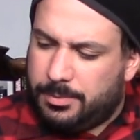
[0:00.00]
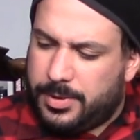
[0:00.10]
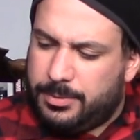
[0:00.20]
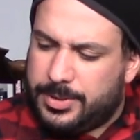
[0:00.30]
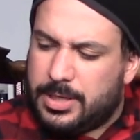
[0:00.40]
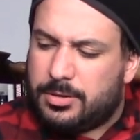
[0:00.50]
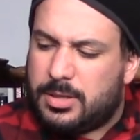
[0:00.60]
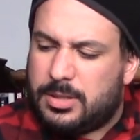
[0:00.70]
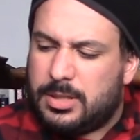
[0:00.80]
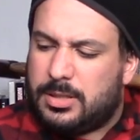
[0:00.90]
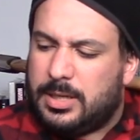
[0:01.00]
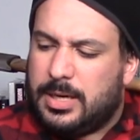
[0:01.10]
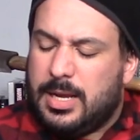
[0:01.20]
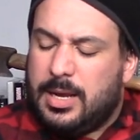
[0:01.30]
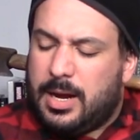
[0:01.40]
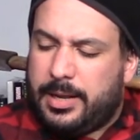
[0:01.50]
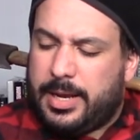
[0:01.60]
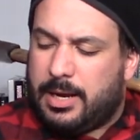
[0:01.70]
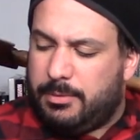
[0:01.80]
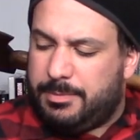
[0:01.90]
But it was interesting to see. I
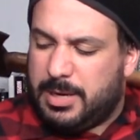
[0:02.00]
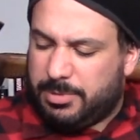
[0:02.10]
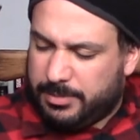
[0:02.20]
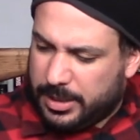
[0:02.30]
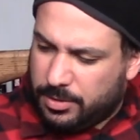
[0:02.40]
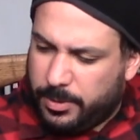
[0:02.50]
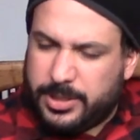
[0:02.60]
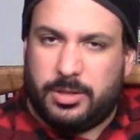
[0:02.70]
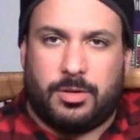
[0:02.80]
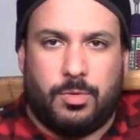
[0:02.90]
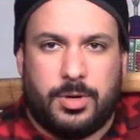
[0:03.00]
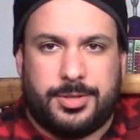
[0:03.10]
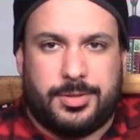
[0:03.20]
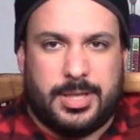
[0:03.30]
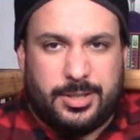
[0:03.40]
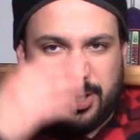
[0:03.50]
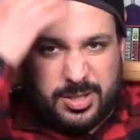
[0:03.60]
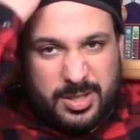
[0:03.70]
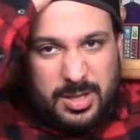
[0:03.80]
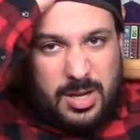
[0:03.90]
like it when people make noise in the course. That's
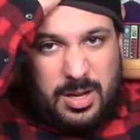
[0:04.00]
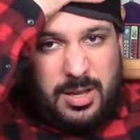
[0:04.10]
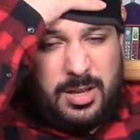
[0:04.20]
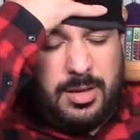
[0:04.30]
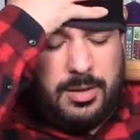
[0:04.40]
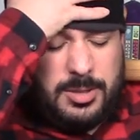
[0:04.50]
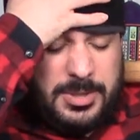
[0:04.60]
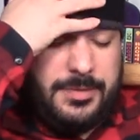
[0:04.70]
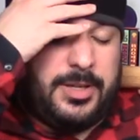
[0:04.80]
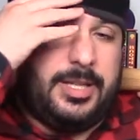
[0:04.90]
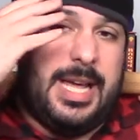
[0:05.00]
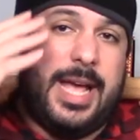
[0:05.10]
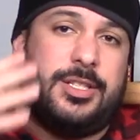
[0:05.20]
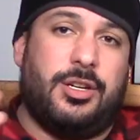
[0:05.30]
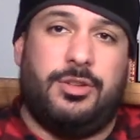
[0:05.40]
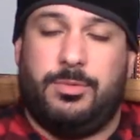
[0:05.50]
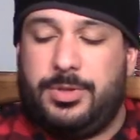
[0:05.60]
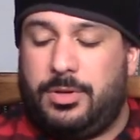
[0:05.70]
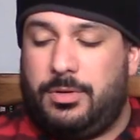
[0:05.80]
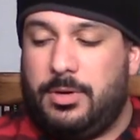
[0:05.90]
just specifically as they're
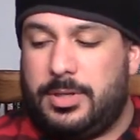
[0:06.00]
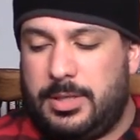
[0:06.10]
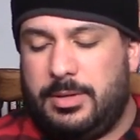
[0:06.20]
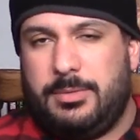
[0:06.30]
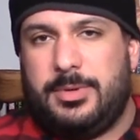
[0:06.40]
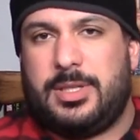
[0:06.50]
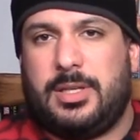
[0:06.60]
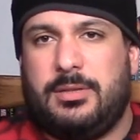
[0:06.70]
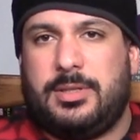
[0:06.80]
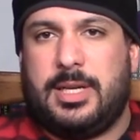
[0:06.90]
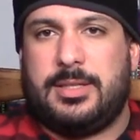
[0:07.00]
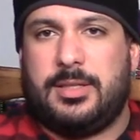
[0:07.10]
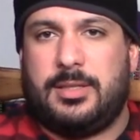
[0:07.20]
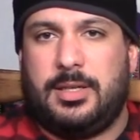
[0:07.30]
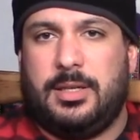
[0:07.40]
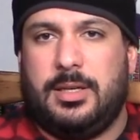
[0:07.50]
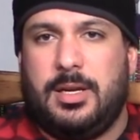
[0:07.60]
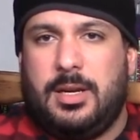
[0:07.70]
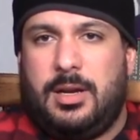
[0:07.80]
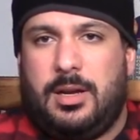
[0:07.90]
doing the course. It was nice to see.
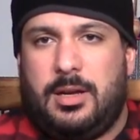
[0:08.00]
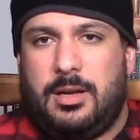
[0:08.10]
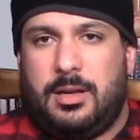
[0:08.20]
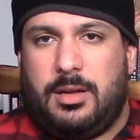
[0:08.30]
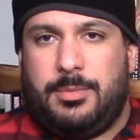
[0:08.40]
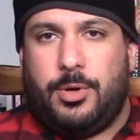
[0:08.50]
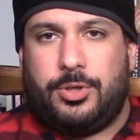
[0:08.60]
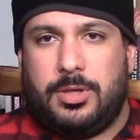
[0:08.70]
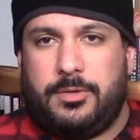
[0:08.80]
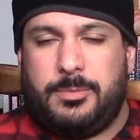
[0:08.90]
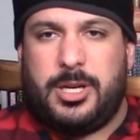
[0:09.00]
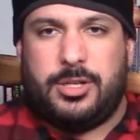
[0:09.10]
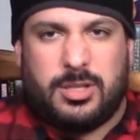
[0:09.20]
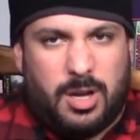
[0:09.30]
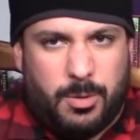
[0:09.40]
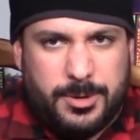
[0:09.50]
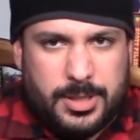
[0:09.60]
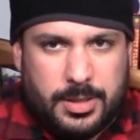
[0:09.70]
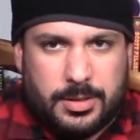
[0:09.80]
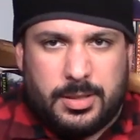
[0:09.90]
Emotion from ninjas always
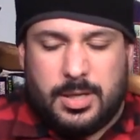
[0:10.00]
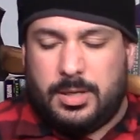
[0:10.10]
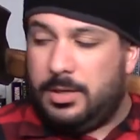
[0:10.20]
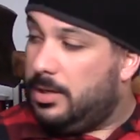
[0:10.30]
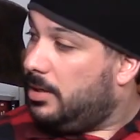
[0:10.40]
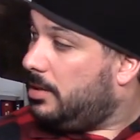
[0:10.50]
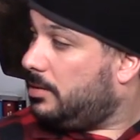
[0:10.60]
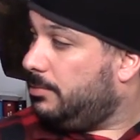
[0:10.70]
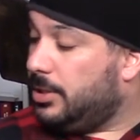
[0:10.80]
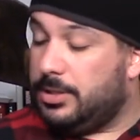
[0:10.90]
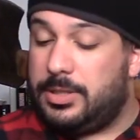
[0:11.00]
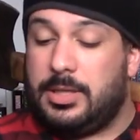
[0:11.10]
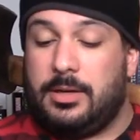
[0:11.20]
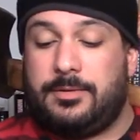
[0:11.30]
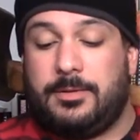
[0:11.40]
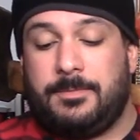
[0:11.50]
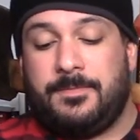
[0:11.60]
is. Some good stuff.